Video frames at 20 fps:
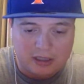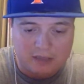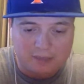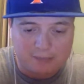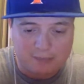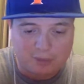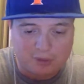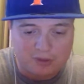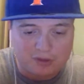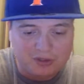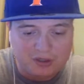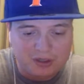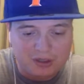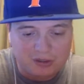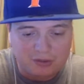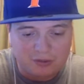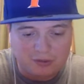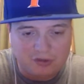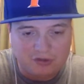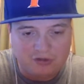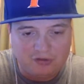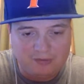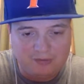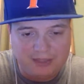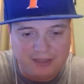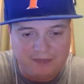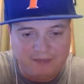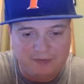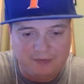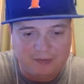Bert
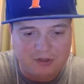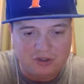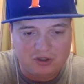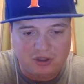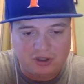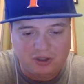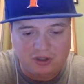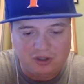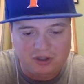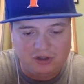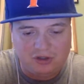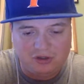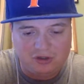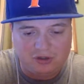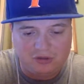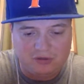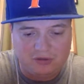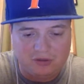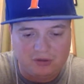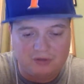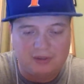Grossman from the Chargers. Don't know